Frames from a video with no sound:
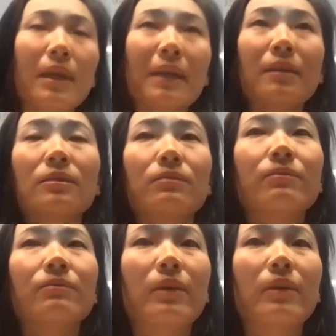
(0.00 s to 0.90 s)
At its
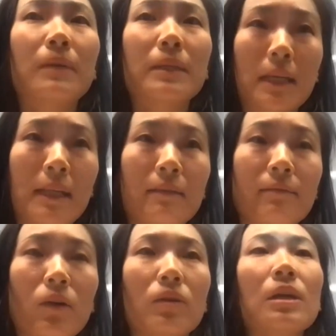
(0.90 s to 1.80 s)
very basic
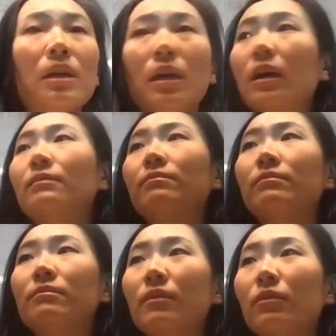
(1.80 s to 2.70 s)
level,
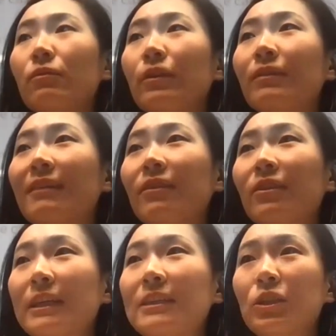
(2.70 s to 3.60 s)
field level
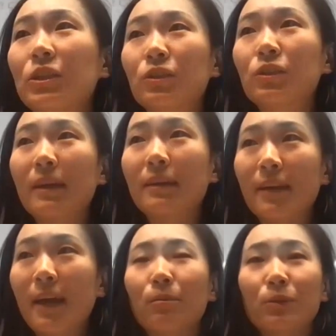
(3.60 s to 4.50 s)
lineage can
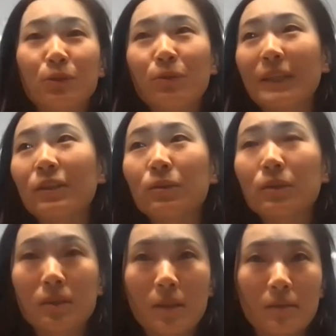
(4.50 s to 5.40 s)
help to
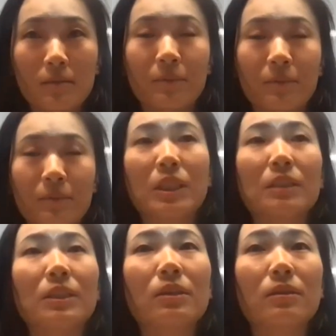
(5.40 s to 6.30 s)
reduce the
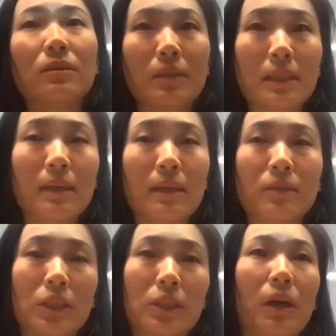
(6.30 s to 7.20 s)
TTD
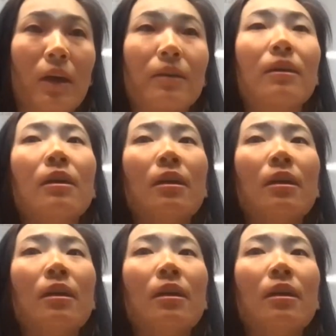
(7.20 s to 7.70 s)
and TTR